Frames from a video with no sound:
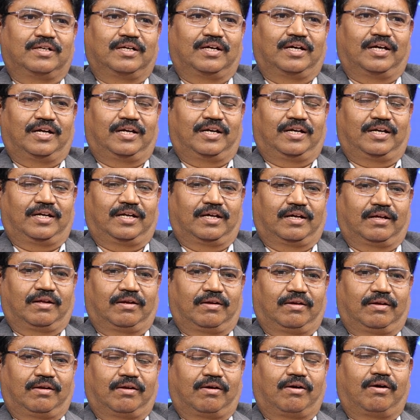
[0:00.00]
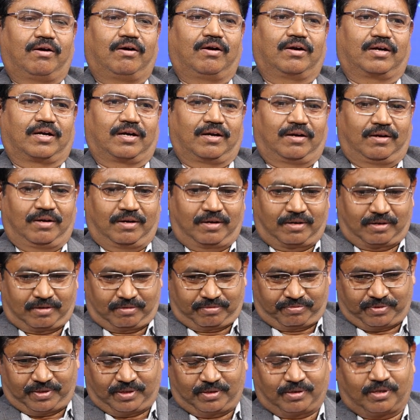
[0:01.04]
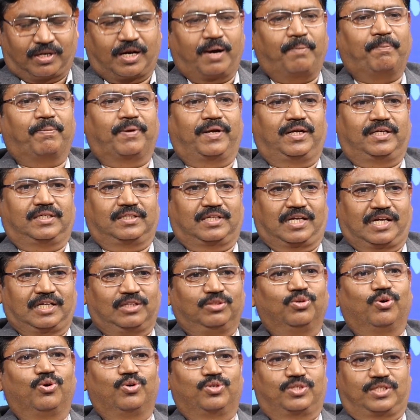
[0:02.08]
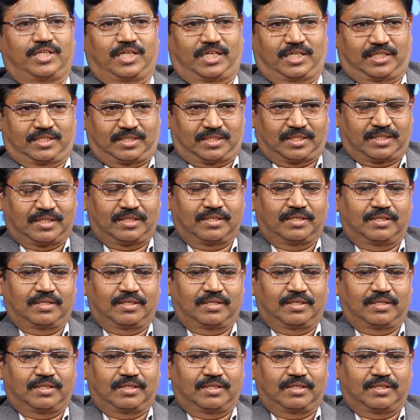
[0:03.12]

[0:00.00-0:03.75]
and lot of companies like those days,